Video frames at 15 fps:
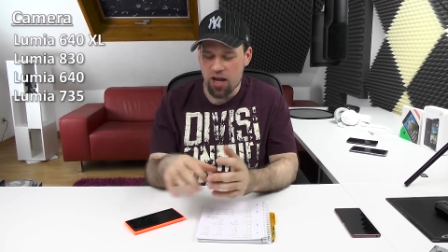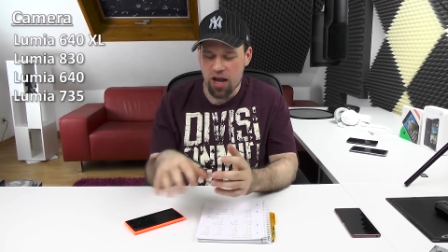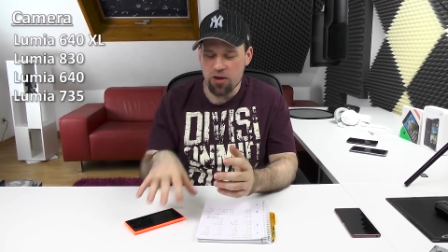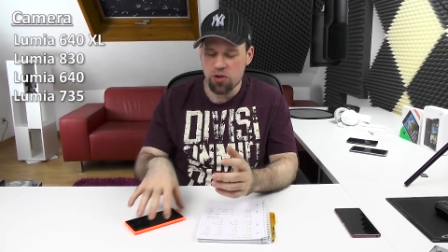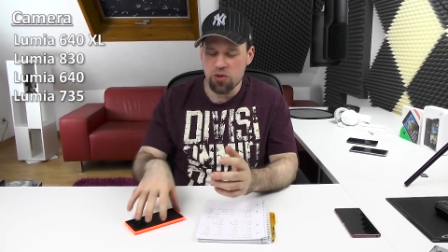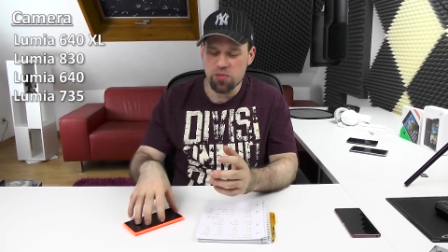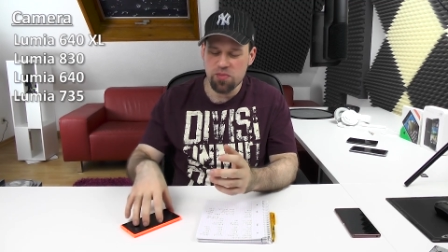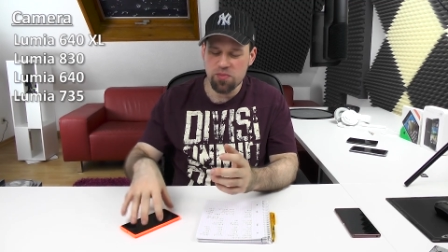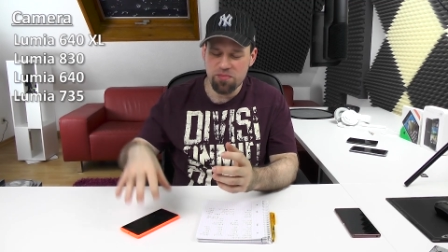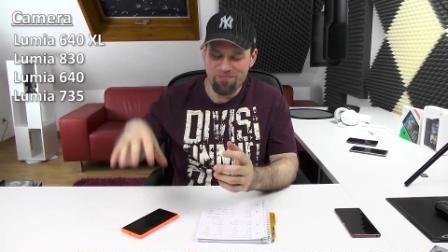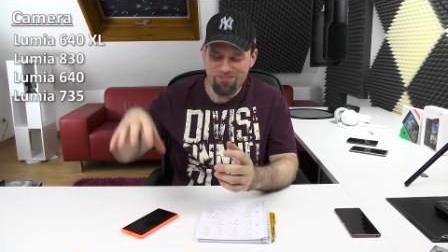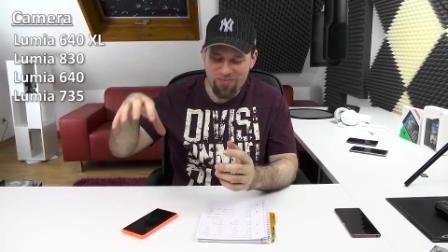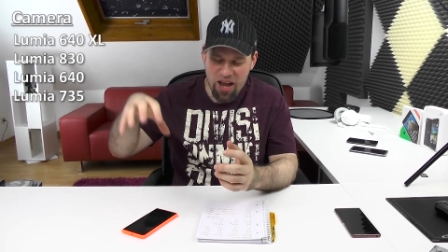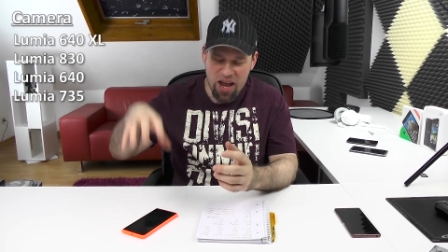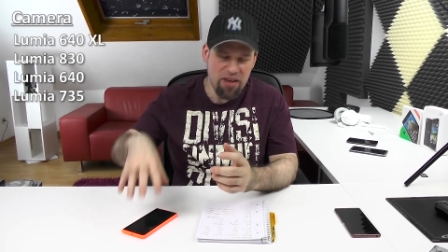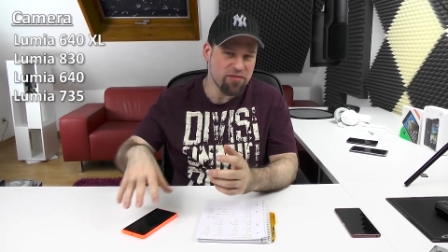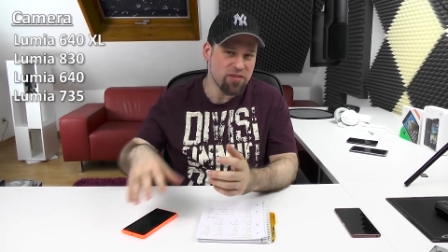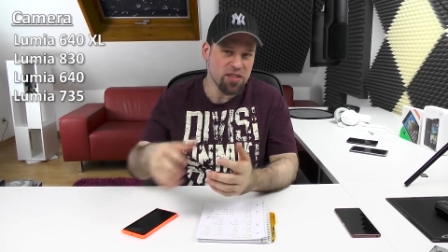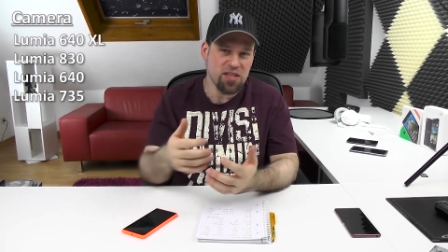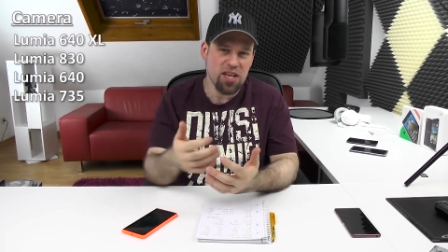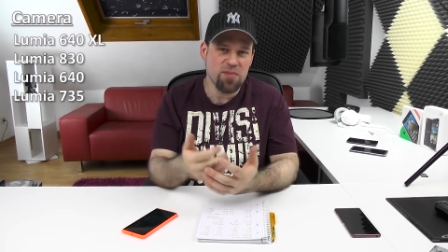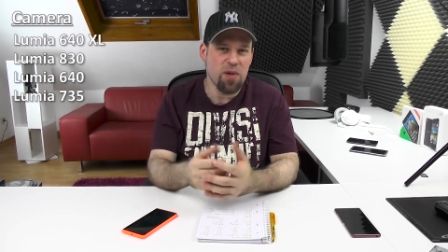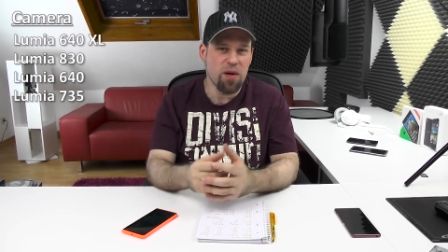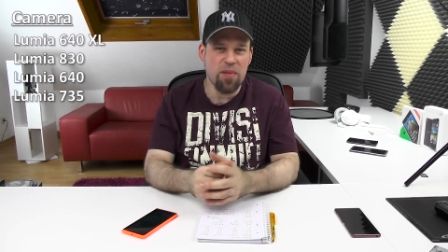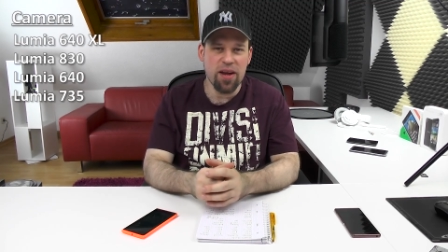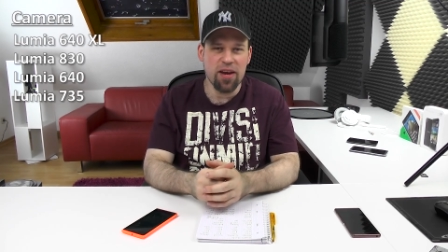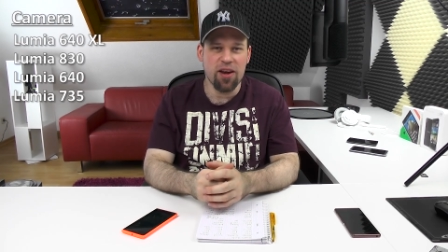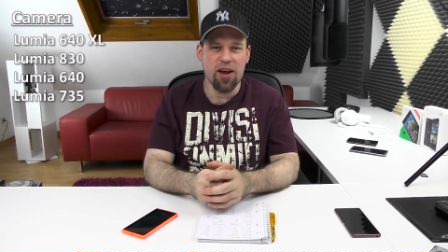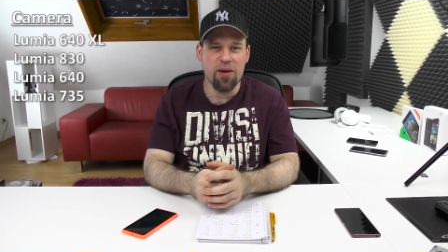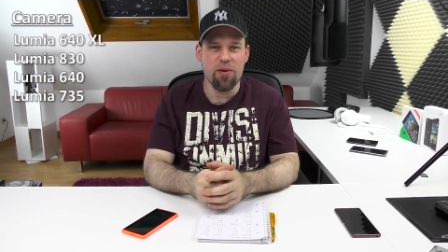I could have this as my
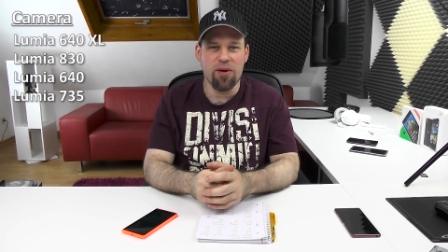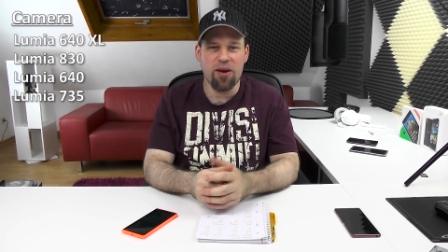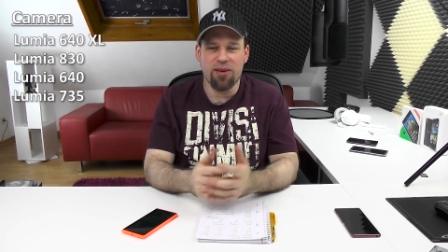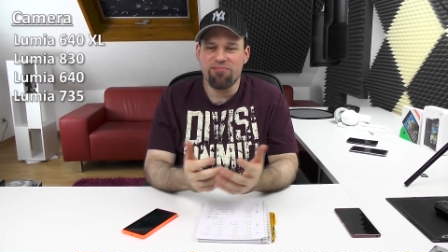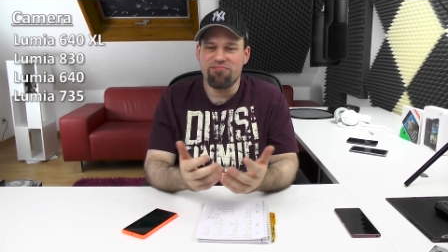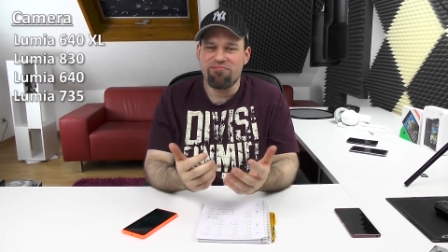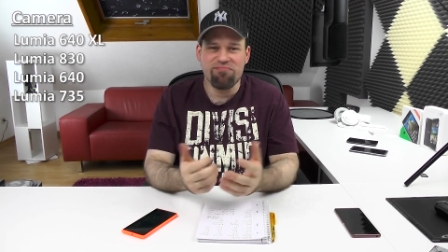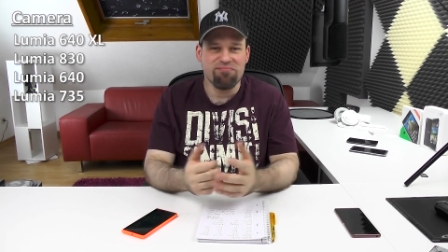main camera